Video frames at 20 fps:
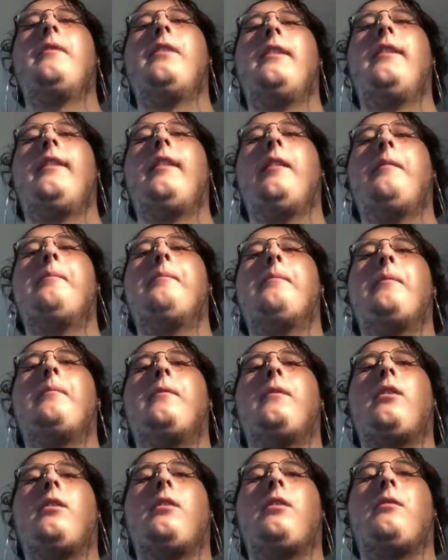some
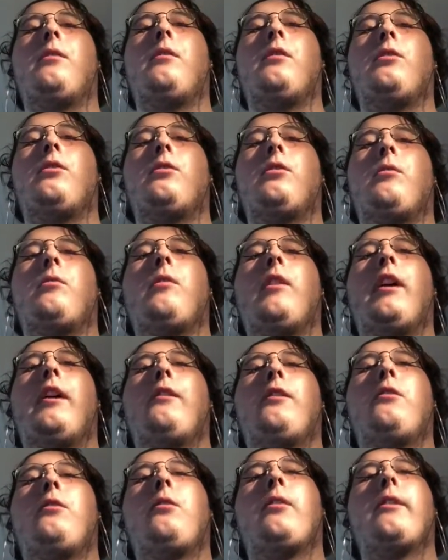
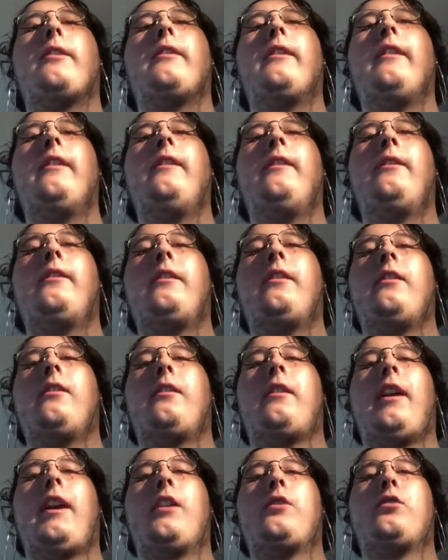required courses to
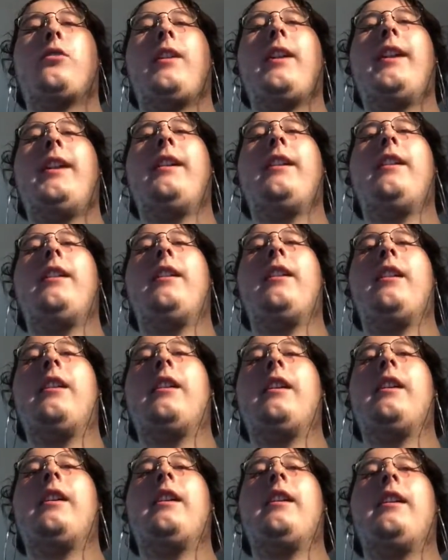graduate
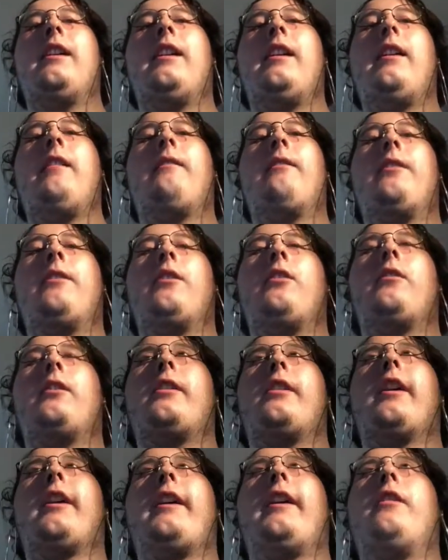if you don't
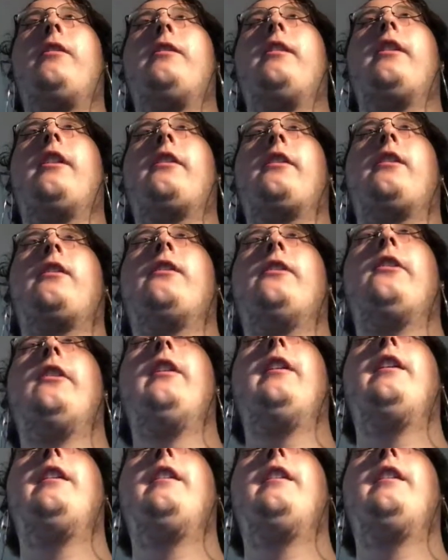cut out others